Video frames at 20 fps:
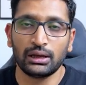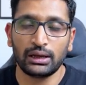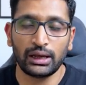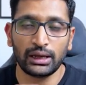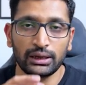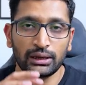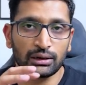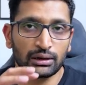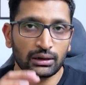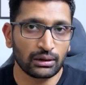
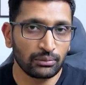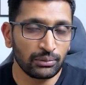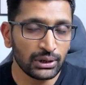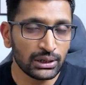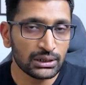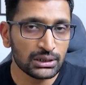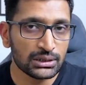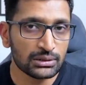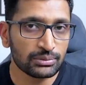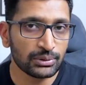I can
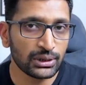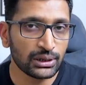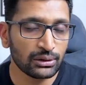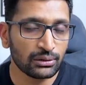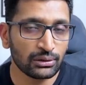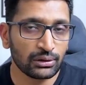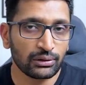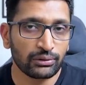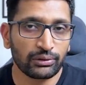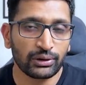commit this
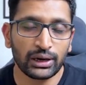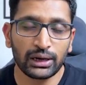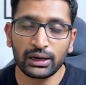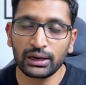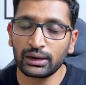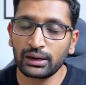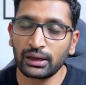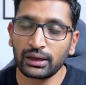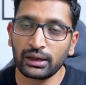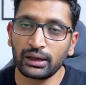particular file
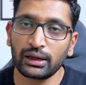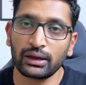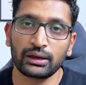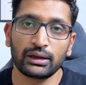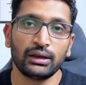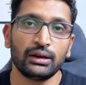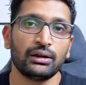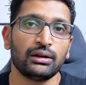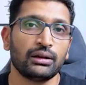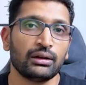and
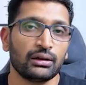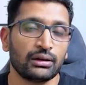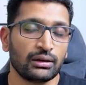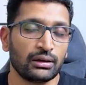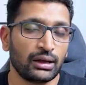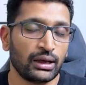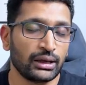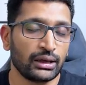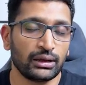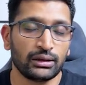
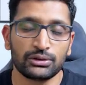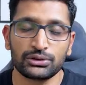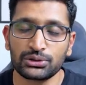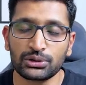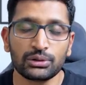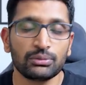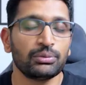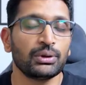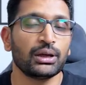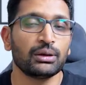I
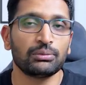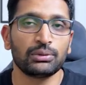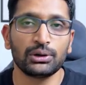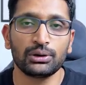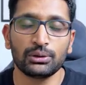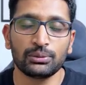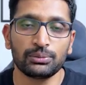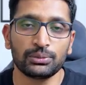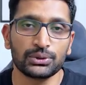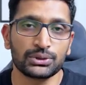should be able
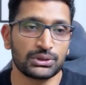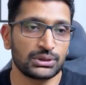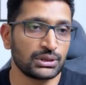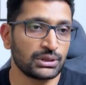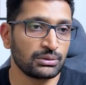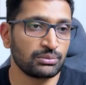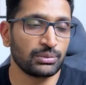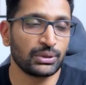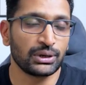to push this